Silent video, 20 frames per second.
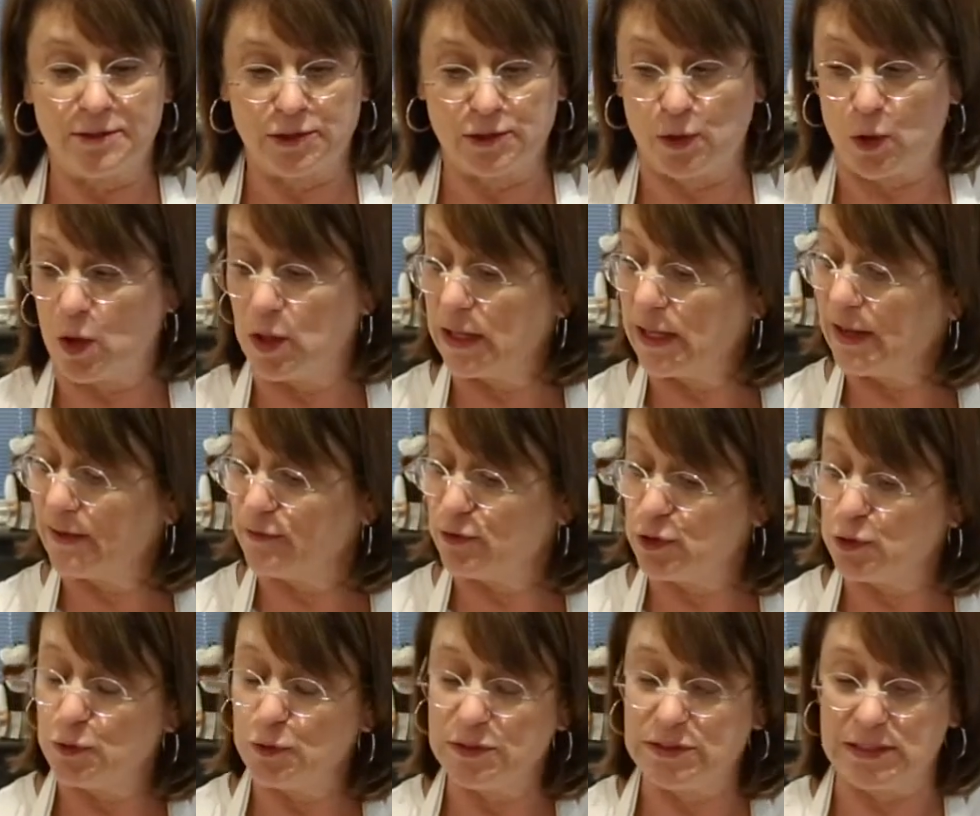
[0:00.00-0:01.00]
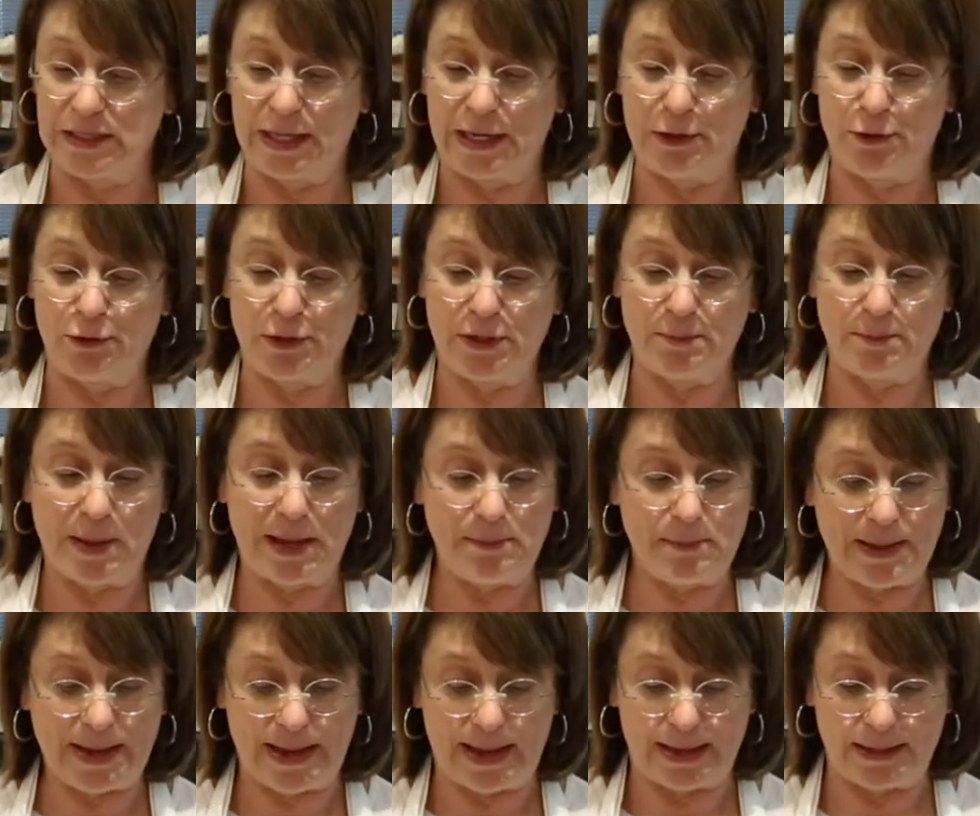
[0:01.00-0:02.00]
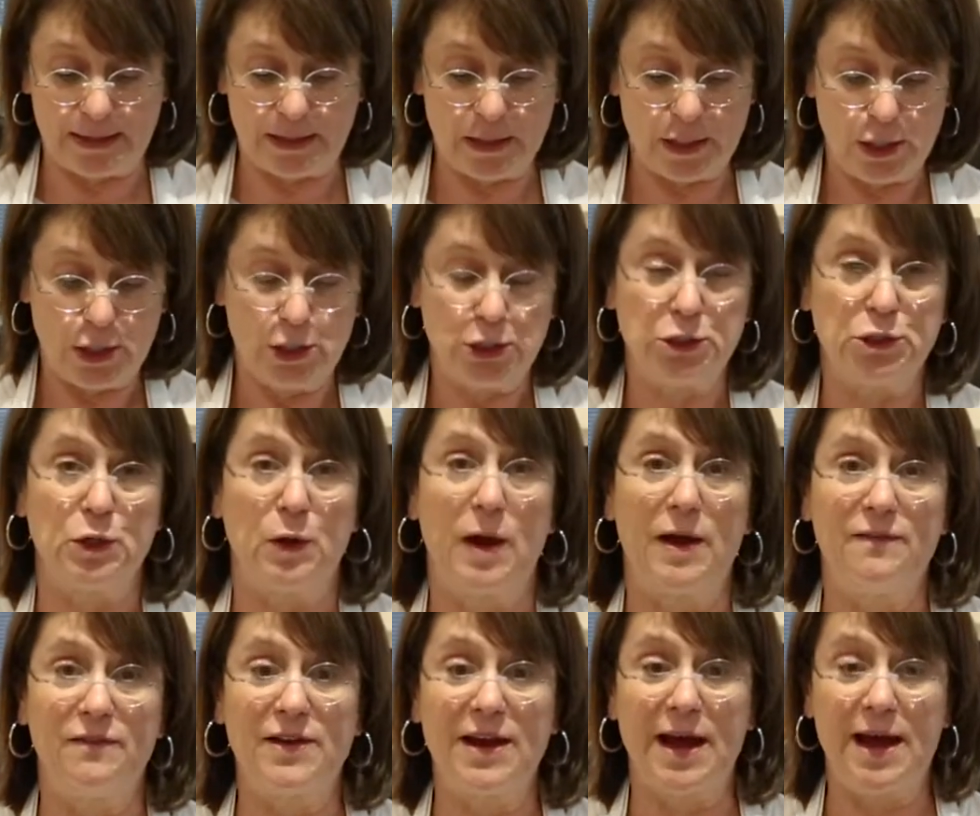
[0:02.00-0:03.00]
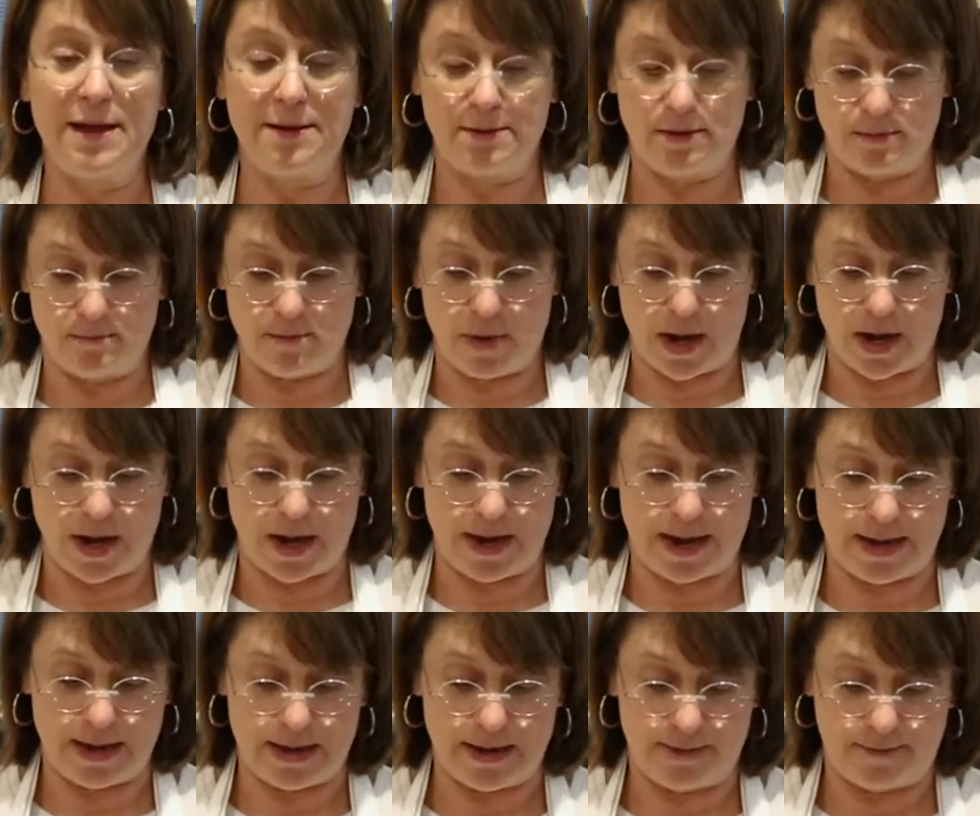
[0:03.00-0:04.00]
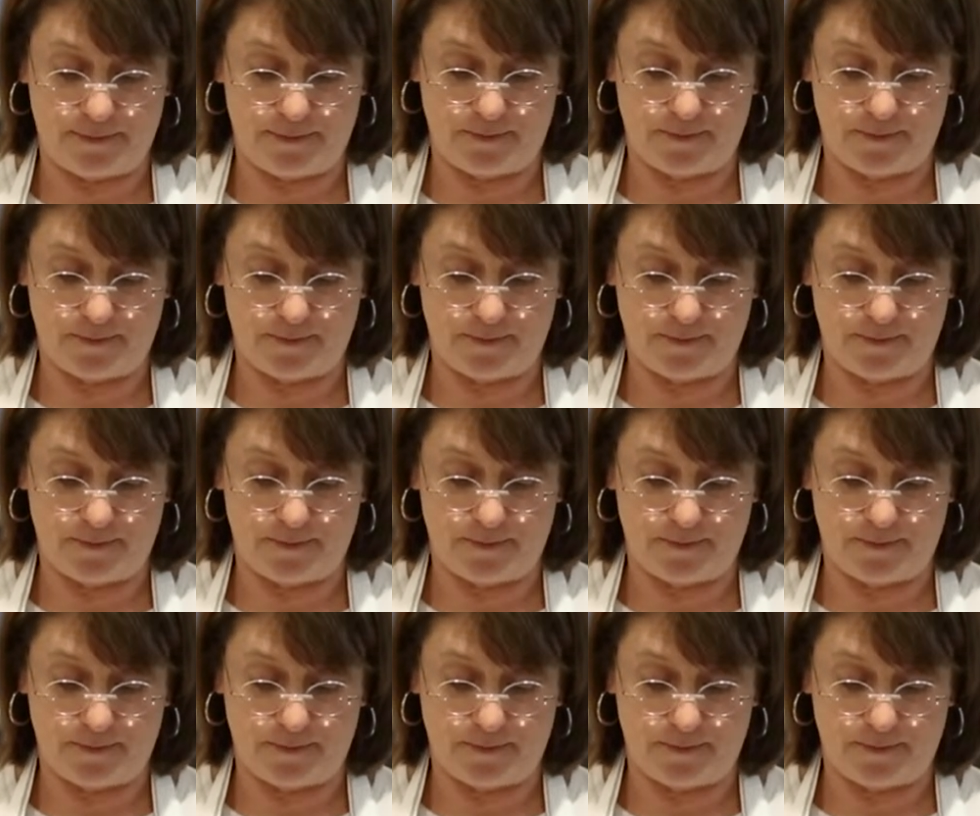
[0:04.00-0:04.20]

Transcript: so all I have to do is layer it in my pan. So I've got my